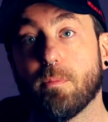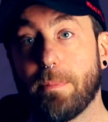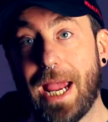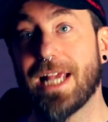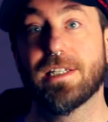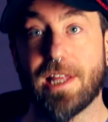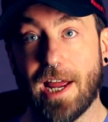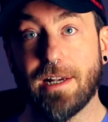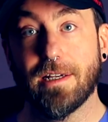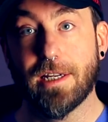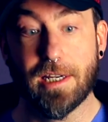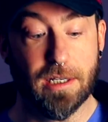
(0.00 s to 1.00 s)
past
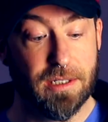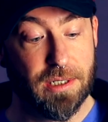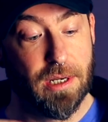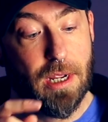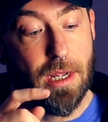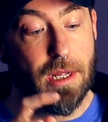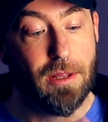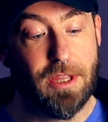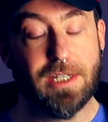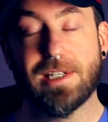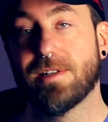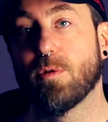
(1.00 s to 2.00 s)
that is
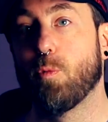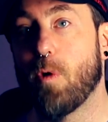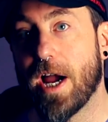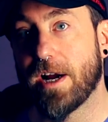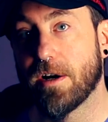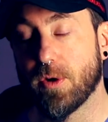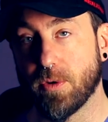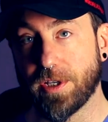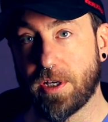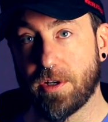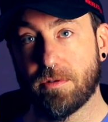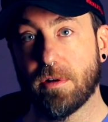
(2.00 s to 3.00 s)
this is a wired
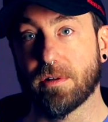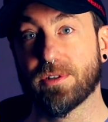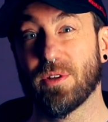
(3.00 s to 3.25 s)
only controller,